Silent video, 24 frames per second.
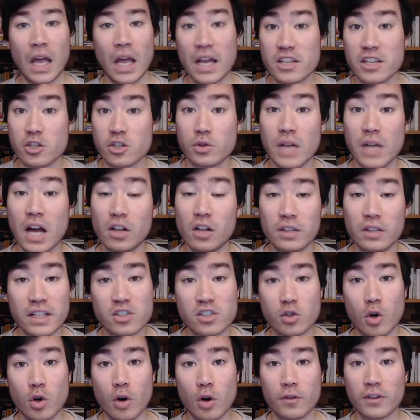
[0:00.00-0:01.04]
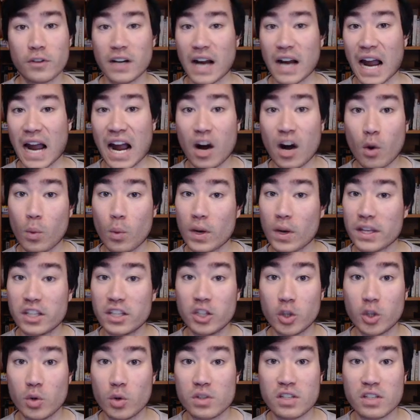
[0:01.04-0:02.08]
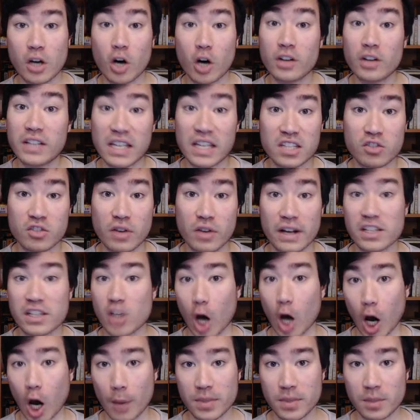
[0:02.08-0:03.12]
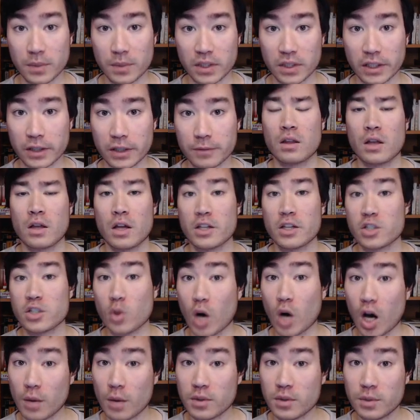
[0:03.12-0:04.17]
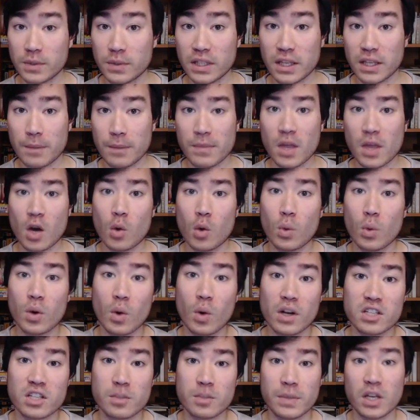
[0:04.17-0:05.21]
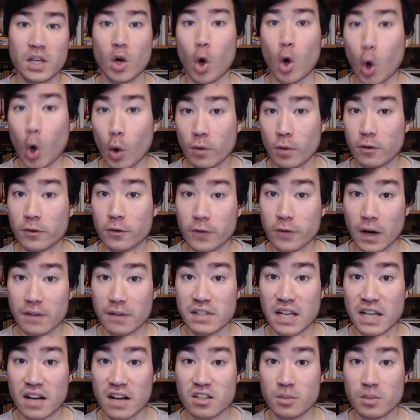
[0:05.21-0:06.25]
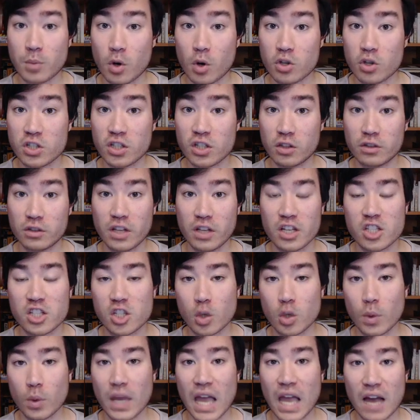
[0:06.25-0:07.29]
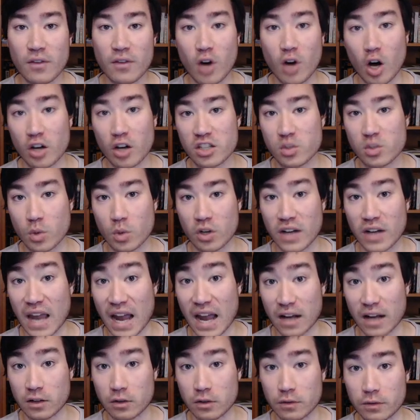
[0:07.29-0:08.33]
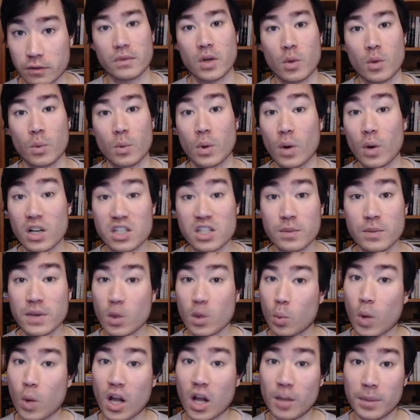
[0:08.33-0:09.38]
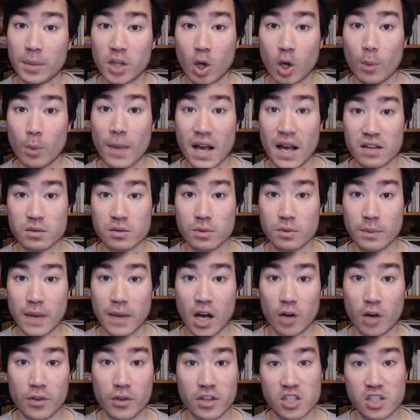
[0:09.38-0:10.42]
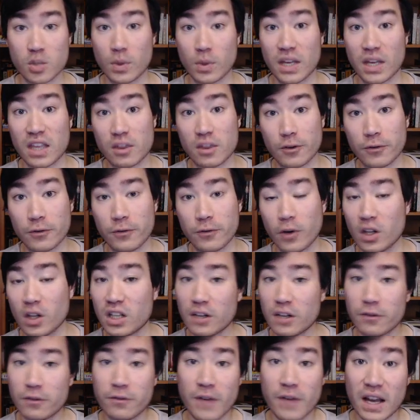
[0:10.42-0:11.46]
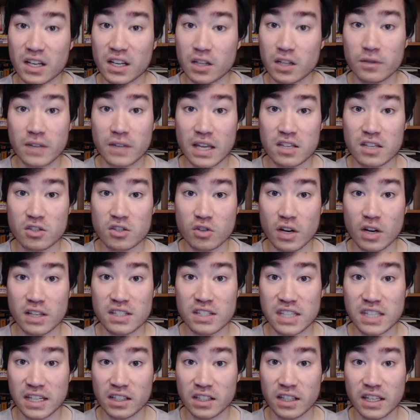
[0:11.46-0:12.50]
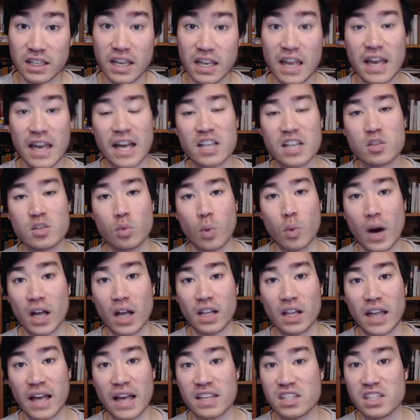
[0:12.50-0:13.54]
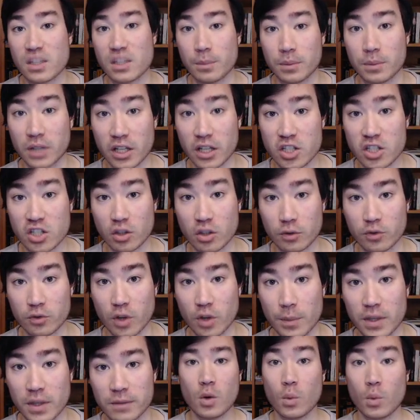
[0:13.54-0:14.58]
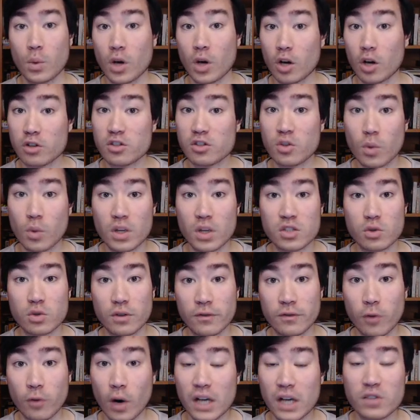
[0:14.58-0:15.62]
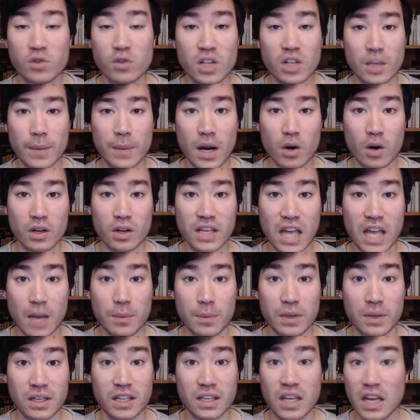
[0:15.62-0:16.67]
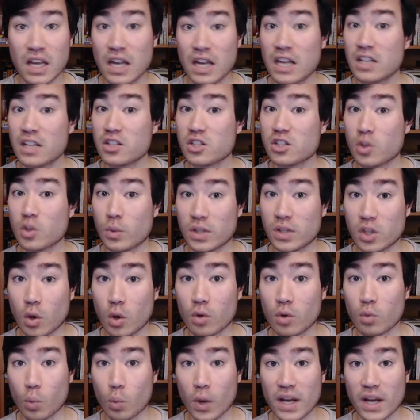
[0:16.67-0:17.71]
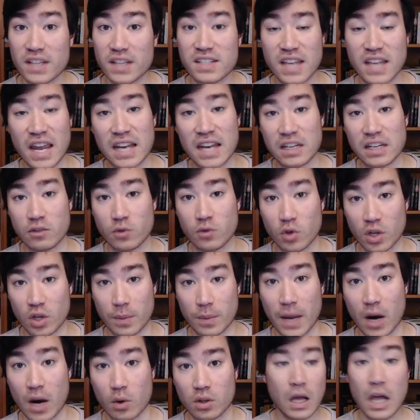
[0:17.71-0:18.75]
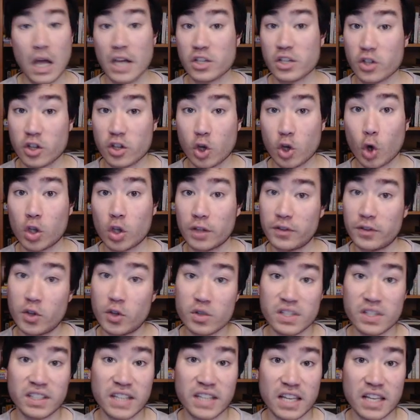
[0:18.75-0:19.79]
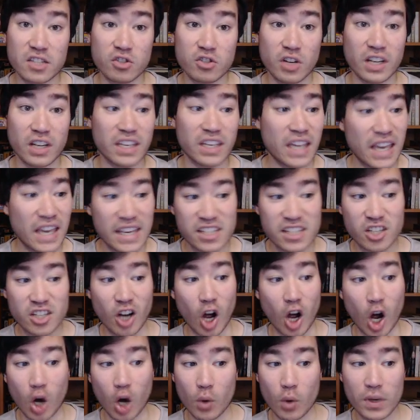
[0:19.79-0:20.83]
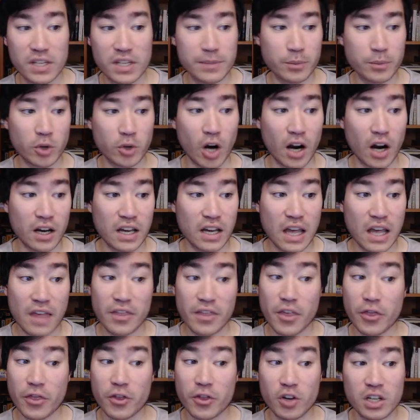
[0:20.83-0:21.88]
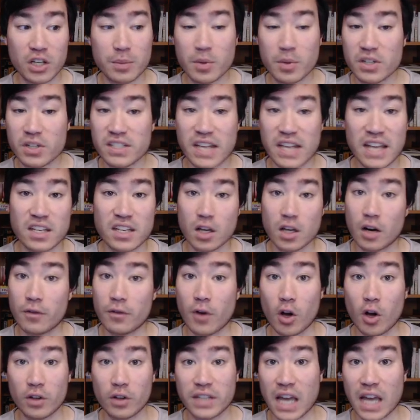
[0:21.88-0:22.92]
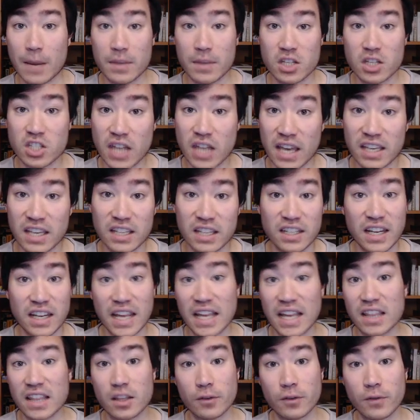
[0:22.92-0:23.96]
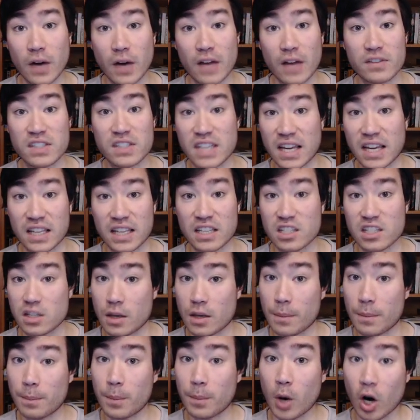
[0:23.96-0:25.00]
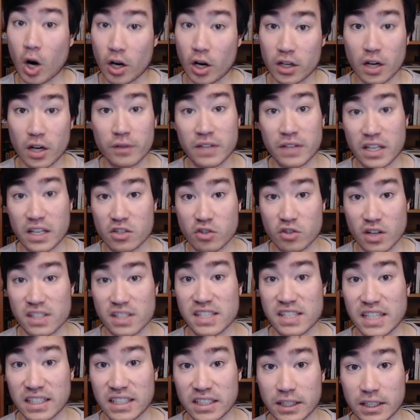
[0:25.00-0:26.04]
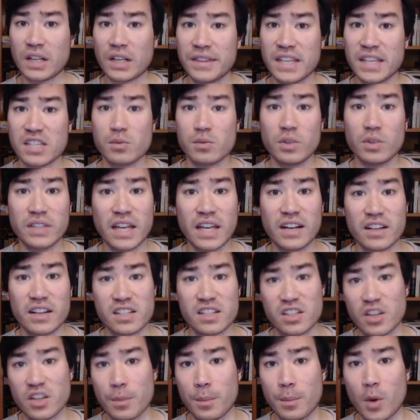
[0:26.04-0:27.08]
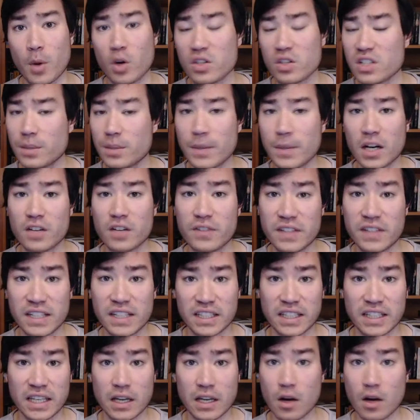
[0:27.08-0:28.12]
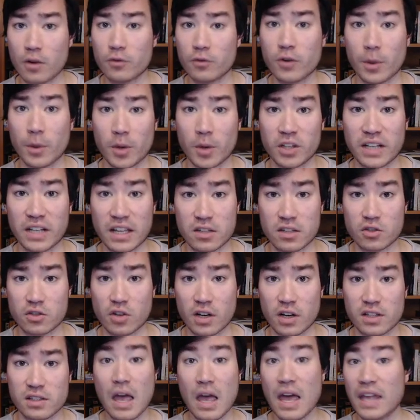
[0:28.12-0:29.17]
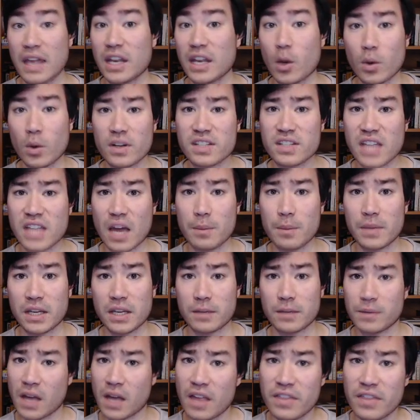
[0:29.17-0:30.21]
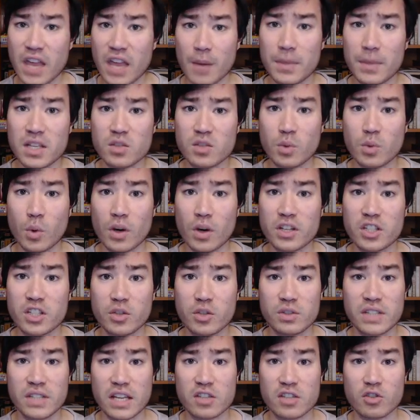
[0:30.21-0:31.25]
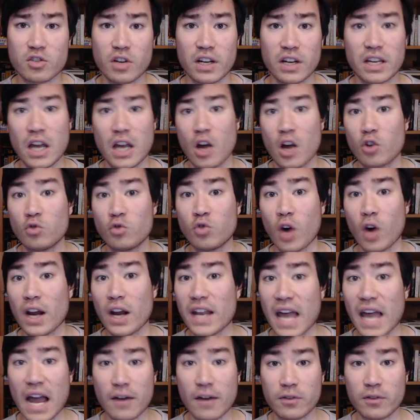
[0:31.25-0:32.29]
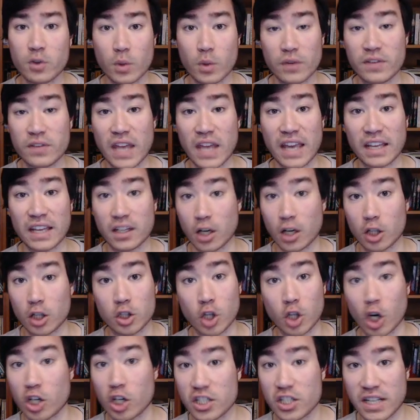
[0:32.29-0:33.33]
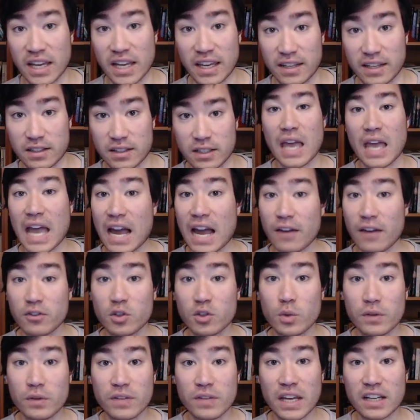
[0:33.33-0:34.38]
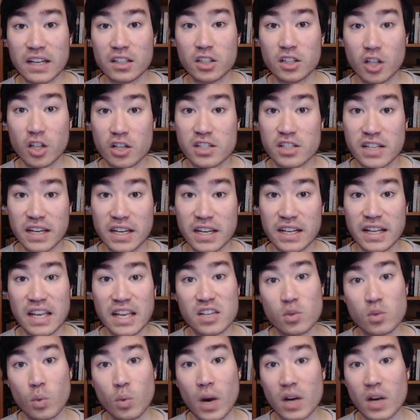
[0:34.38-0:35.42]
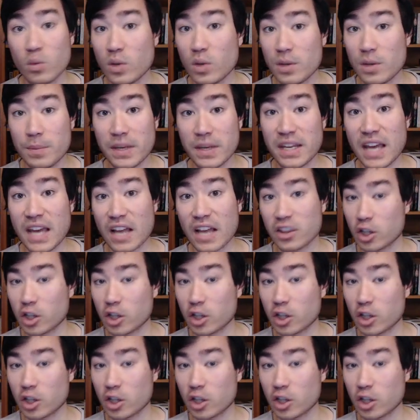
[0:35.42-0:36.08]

So now let's go over how we can use our Deathstrikes optimally. So optimally, we want to be over 5 stacks of Bone Shield so we have Ossuary active. We want to be well below maximum health so we get the full effect of Deathstrike's healing as well as some blood shield from it. We also want to avoid runic power capping so we don't waste any runic power. So the goal of using Death Strike is to always proc the 30% of all damage taken in the 5 seconds part of Death Strike's healing. This will net us the most amount of healing from our Death Strikes. Now what does that mean? That means we want to use Death Strike right after we've taken a large hit. After we've taken a large hit is when we'd be at the